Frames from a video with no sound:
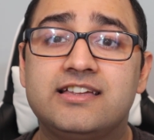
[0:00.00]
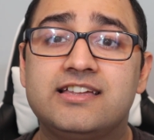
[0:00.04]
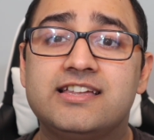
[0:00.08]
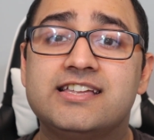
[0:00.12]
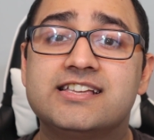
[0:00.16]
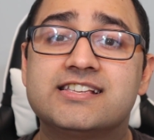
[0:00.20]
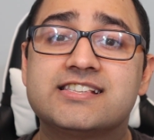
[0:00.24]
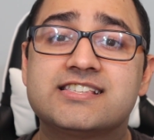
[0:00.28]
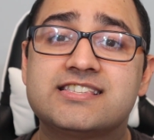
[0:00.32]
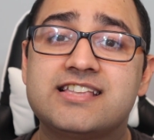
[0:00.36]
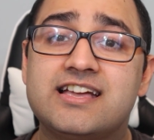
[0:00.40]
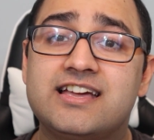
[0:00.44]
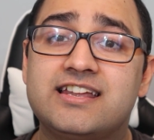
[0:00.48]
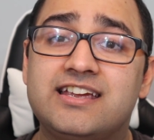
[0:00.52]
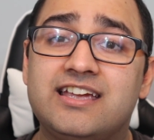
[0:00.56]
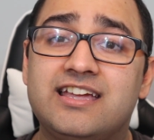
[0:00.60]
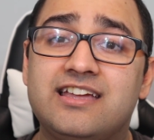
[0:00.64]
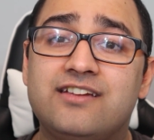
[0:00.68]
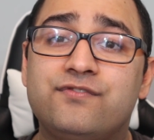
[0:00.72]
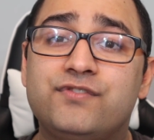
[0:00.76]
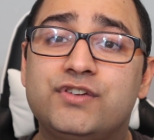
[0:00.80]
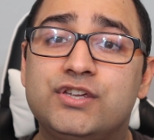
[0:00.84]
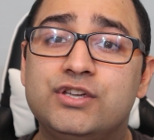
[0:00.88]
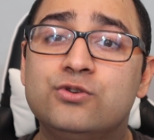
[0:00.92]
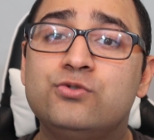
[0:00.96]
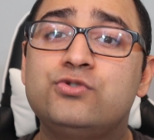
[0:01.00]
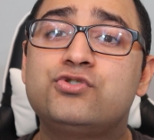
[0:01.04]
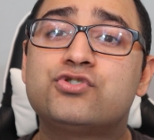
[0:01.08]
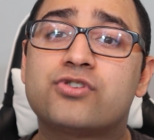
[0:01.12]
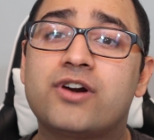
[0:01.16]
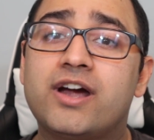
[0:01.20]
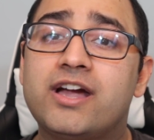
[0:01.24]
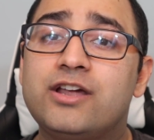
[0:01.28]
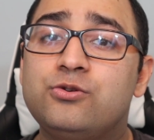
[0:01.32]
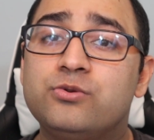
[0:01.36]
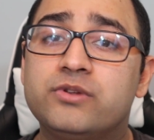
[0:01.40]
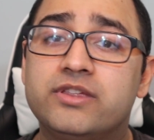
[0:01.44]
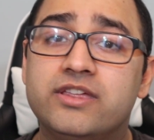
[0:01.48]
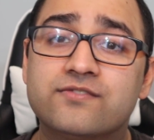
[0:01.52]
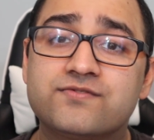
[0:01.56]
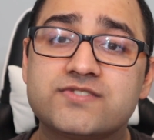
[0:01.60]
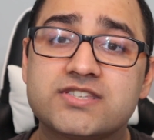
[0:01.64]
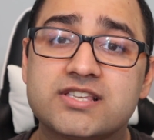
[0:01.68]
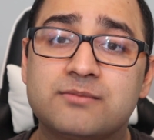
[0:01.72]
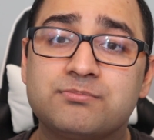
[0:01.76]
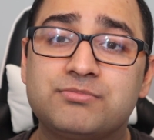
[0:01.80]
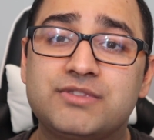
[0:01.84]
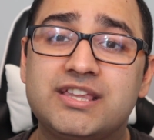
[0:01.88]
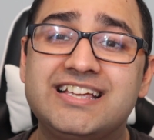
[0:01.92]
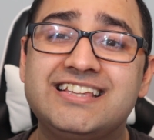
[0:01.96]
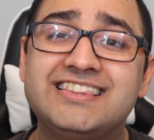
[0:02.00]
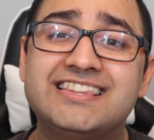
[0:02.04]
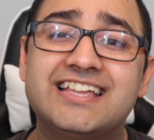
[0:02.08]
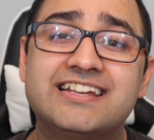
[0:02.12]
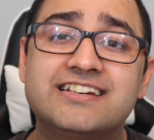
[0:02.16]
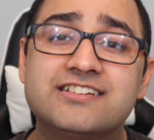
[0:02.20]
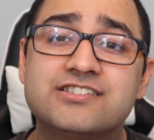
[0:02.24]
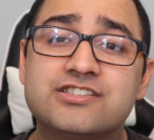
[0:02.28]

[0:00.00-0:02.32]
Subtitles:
is that if you try to give something that